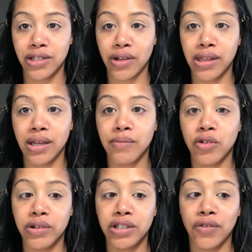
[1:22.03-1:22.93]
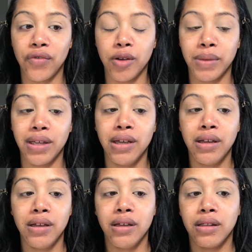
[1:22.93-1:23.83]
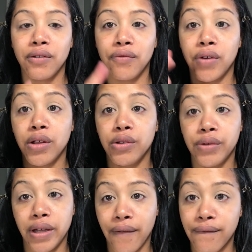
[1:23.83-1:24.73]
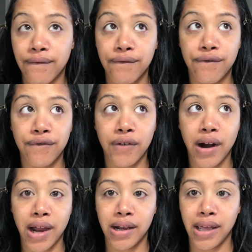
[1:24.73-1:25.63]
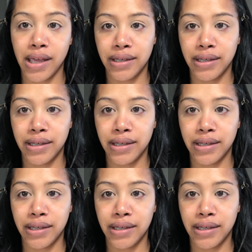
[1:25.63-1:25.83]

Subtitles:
So I think I'm going to film it the following Friday.